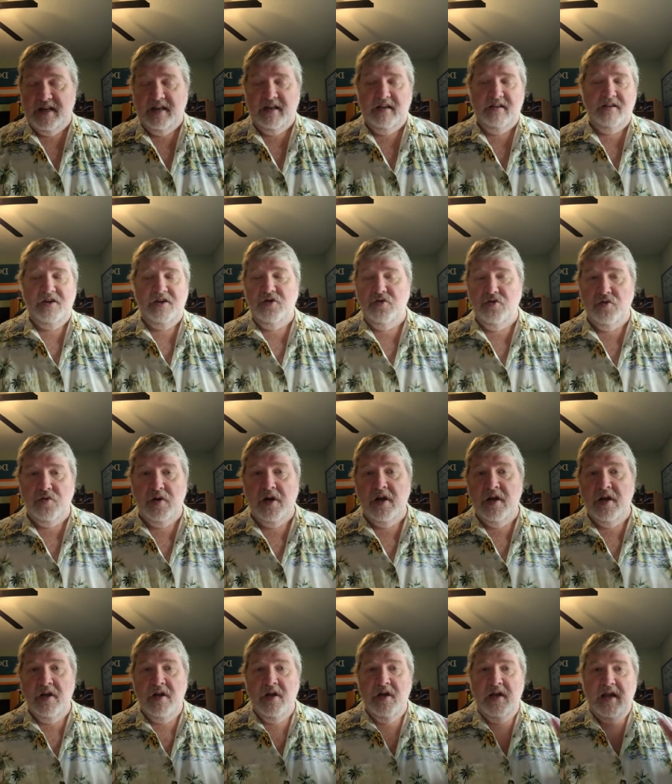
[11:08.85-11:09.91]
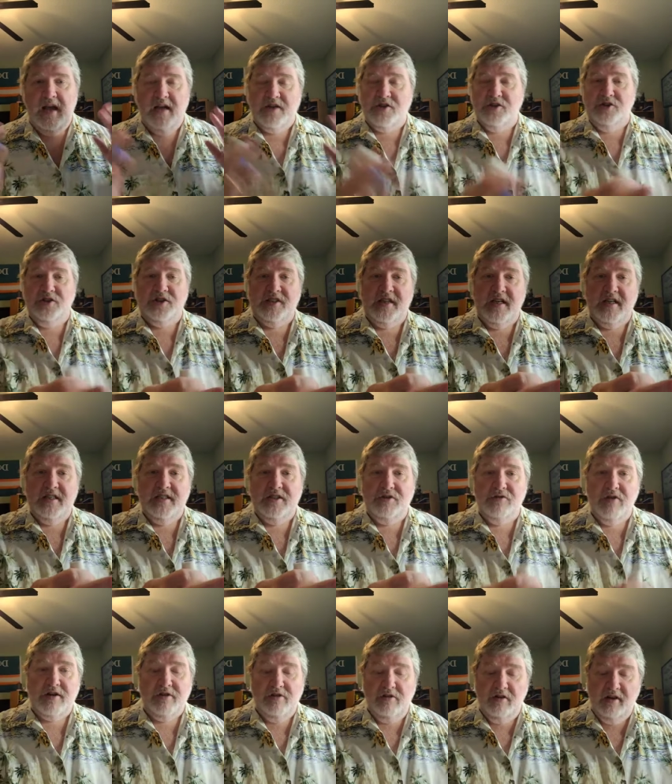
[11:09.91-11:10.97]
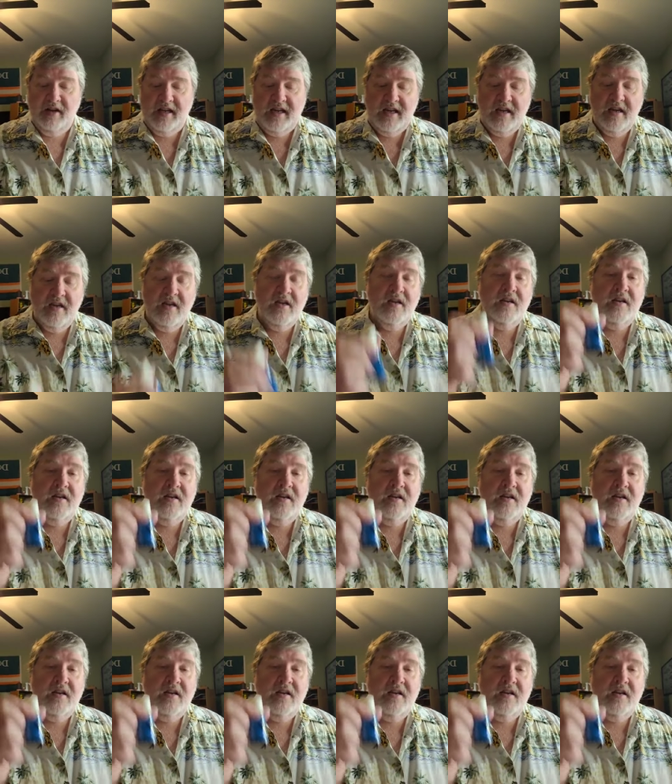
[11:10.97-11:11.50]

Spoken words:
and you exercise regularly,